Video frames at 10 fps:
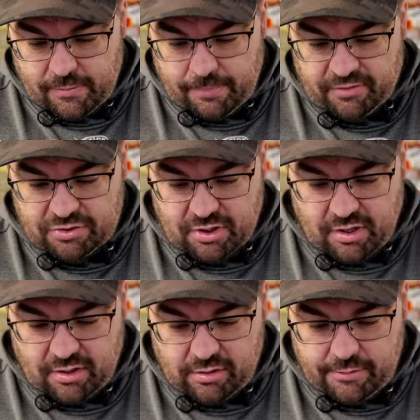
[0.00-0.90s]

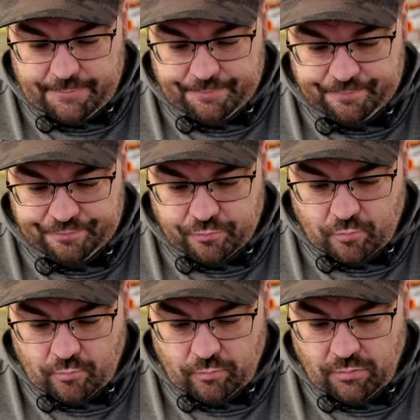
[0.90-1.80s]
Michelle.
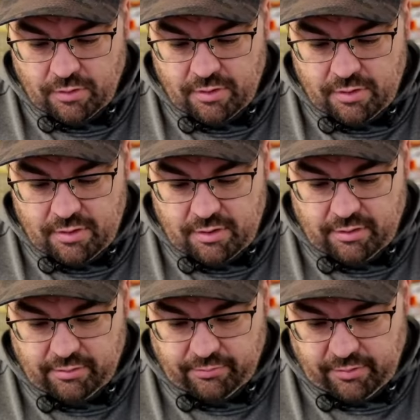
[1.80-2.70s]

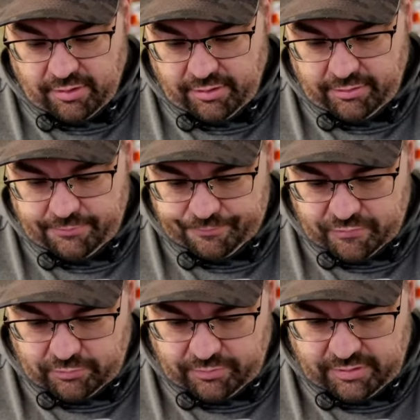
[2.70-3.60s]
All right.
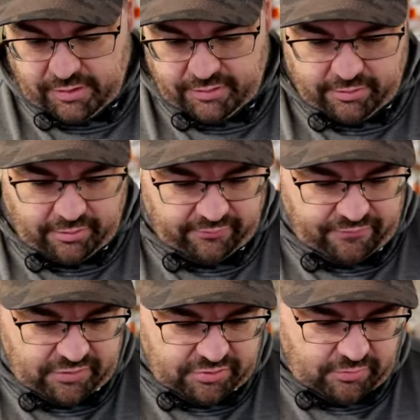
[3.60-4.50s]
What do we got here? Another
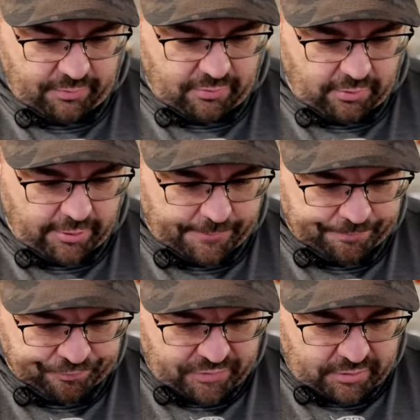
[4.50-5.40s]
fishing report.
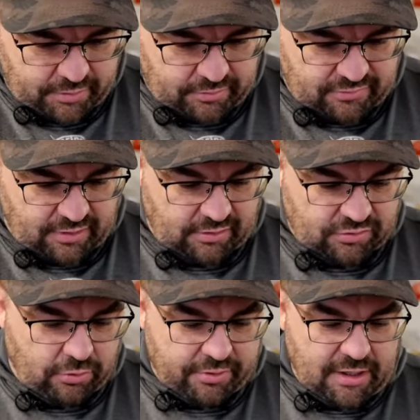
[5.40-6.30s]
St.
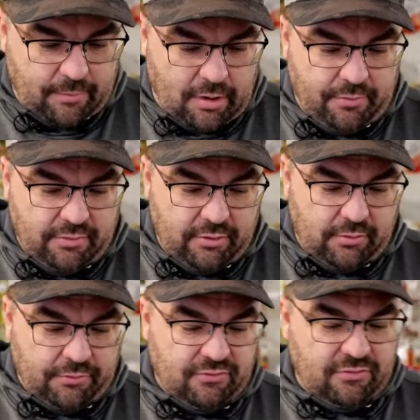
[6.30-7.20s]
Joe came up a little
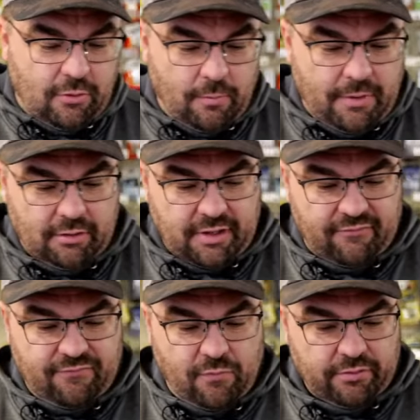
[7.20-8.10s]
with the snowmelt.
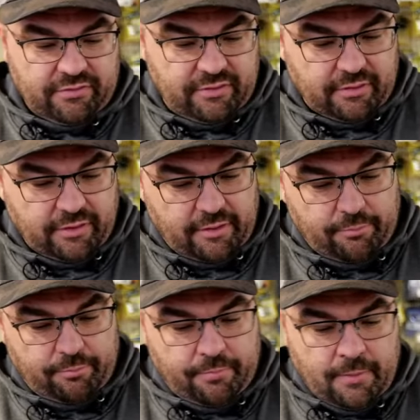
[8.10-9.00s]
Got 4
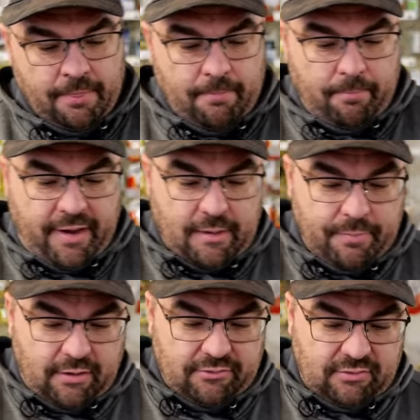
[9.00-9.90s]
steelhead. Back
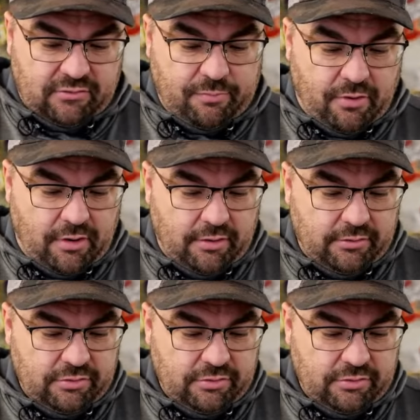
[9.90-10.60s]
bouncing spawn.